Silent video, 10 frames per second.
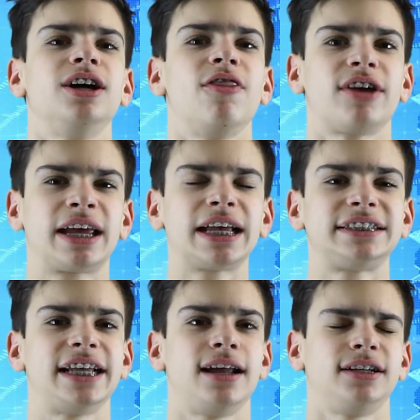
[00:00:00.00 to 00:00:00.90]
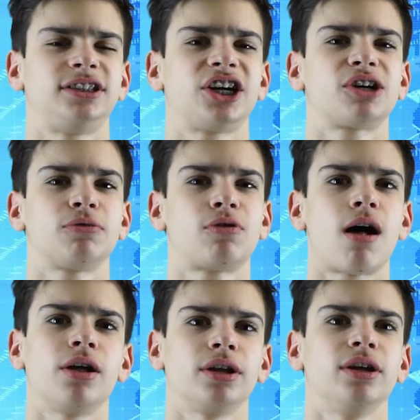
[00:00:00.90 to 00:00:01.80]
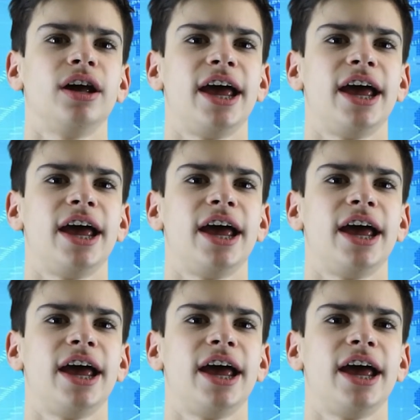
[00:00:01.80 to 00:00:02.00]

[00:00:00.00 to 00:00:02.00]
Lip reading: The kickstand is terrible quality.